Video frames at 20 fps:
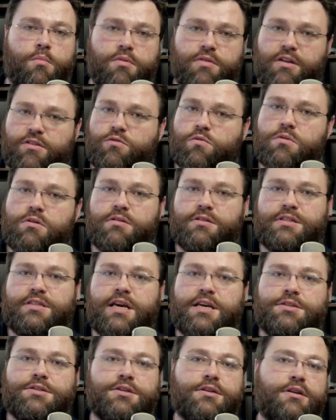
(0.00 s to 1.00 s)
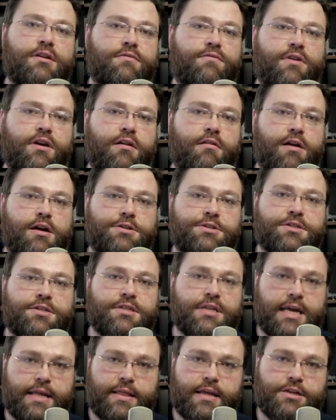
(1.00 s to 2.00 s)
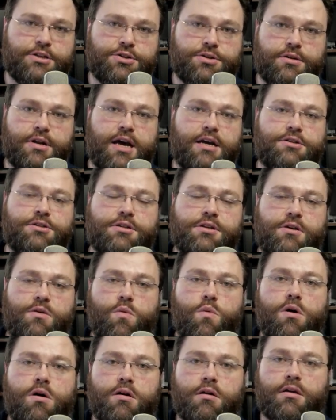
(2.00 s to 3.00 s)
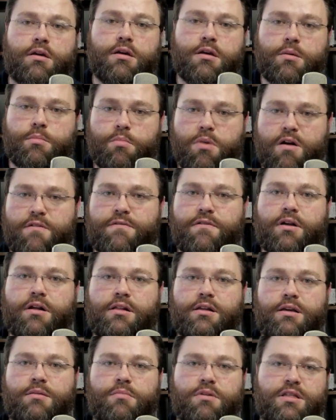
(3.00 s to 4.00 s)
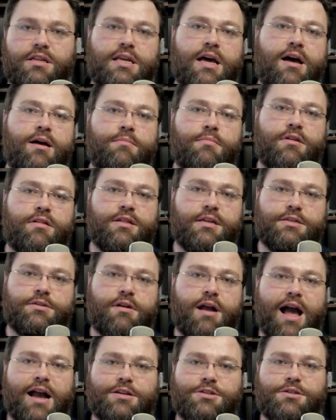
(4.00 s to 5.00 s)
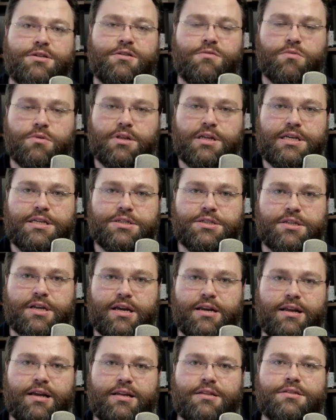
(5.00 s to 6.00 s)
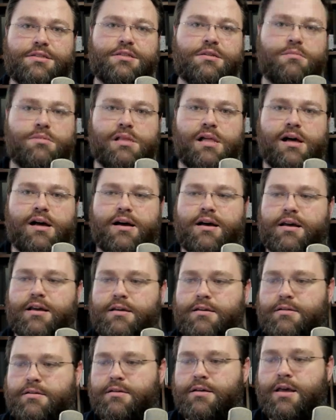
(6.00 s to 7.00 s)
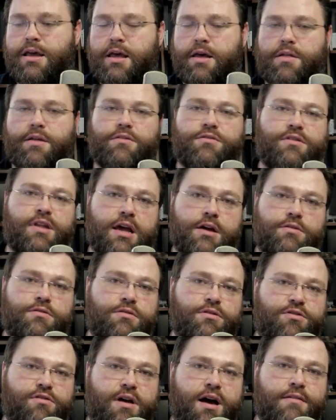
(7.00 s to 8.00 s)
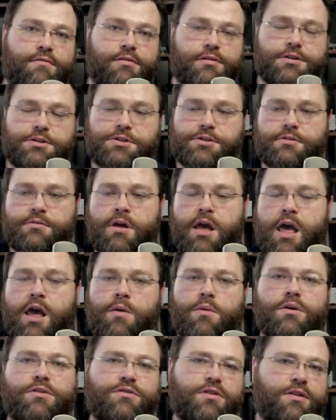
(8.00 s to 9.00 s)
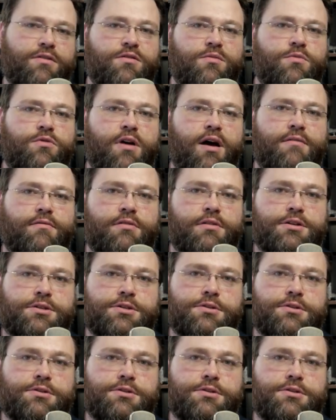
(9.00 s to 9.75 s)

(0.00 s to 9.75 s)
but that's one of the tested configurations and that should actually work perfectly by the time that these are actually released and in supply. It's down to a driver issue. We also had some driver